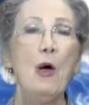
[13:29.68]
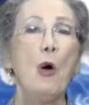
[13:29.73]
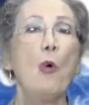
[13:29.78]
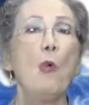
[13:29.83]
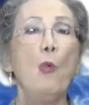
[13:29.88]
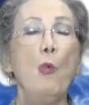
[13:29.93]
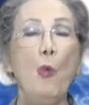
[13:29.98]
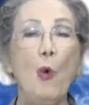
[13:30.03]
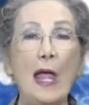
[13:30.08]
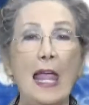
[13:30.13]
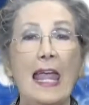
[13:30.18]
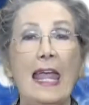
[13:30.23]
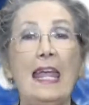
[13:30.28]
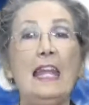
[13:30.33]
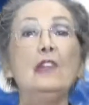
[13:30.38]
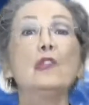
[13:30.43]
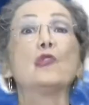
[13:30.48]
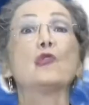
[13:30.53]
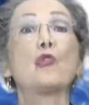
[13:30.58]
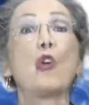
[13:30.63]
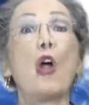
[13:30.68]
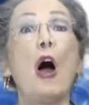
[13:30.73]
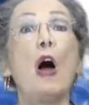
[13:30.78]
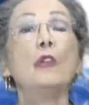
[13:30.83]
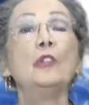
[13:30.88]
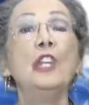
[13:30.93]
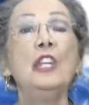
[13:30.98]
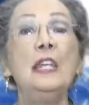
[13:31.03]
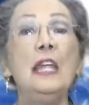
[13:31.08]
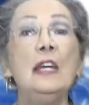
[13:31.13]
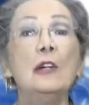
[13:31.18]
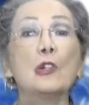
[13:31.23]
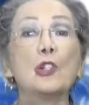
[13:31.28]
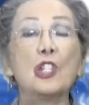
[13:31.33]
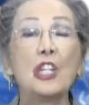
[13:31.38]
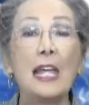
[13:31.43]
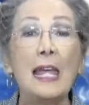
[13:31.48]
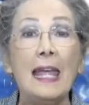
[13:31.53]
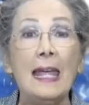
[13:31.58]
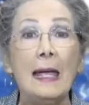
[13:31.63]
We draw near
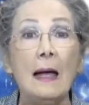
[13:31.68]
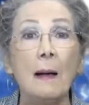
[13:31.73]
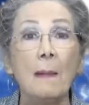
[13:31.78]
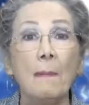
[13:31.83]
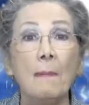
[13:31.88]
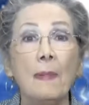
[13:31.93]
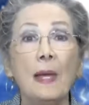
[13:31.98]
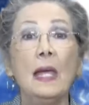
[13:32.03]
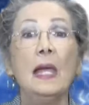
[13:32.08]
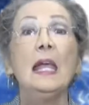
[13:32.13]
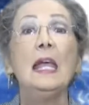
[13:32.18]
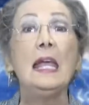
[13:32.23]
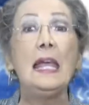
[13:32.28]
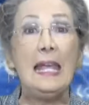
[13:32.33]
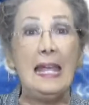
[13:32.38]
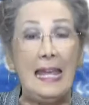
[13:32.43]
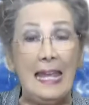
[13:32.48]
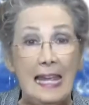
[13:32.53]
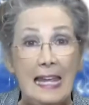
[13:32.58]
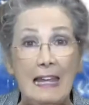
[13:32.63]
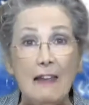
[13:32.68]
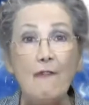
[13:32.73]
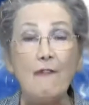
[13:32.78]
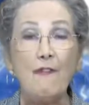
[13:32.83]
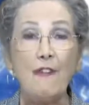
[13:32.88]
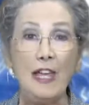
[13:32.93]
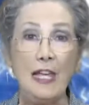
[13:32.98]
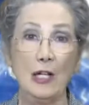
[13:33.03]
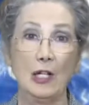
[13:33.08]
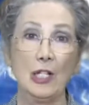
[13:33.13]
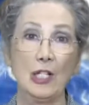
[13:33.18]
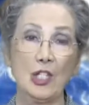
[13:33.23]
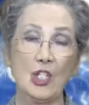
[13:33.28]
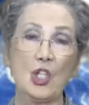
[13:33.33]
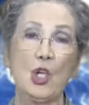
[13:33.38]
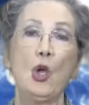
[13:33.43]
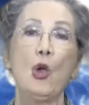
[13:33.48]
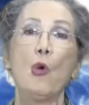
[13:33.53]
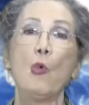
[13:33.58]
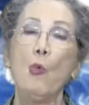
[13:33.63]
to Him. He fills.
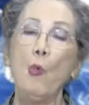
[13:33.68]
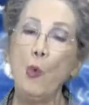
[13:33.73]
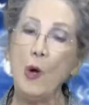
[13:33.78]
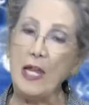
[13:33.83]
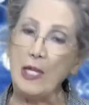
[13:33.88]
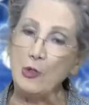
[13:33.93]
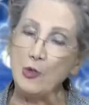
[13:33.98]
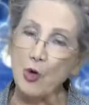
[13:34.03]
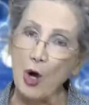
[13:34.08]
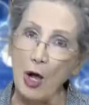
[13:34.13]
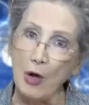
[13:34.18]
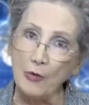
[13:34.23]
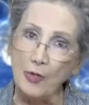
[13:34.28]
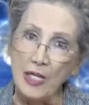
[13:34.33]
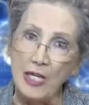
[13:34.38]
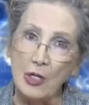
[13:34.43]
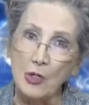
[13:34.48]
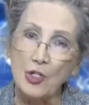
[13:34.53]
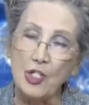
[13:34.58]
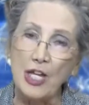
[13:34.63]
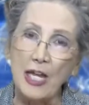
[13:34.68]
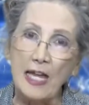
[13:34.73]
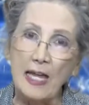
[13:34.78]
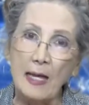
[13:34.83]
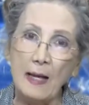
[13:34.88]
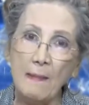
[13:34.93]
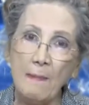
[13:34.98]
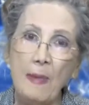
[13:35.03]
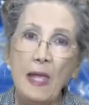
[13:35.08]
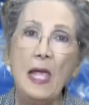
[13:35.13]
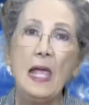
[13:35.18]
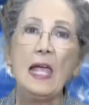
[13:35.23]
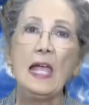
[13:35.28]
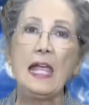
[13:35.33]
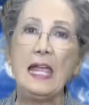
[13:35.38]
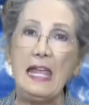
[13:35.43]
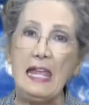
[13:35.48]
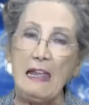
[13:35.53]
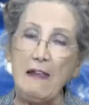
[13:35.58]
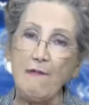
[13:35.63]
We draw near to Him.
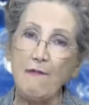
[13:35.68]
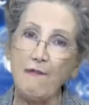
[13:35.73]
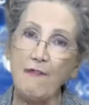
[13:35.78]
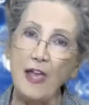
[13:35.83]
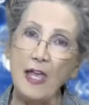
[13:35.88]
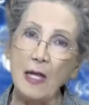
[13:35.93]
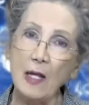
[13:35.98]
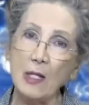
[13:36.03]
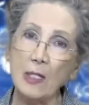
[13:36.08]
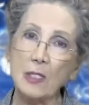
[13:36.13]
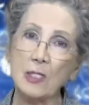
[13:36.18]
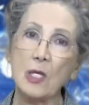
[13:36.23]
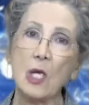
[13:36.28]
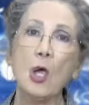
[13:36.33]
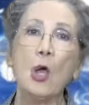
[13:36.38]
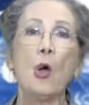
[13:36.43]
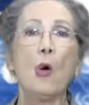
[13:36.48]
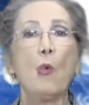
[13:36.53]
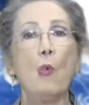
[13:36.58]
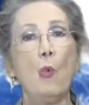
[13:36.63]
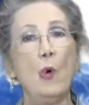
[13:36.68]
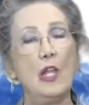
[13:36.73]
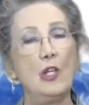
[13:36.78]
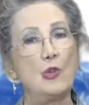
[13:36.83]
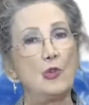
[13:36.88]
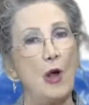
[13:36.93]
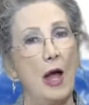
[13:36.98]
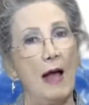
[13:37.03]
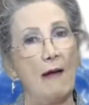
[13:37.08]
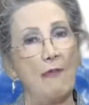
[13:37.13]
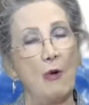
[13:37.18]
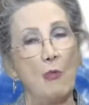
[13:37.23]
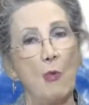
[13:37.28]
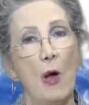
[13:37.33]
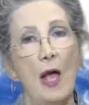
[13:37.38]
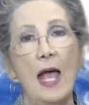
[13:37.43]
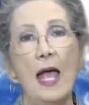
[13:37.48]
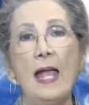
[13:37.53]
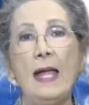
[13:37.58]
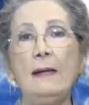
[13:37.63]
He fills. We drive
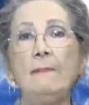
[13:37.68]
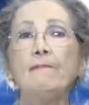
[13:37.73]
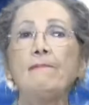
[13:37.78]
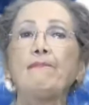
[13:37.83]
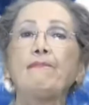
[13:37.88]
away.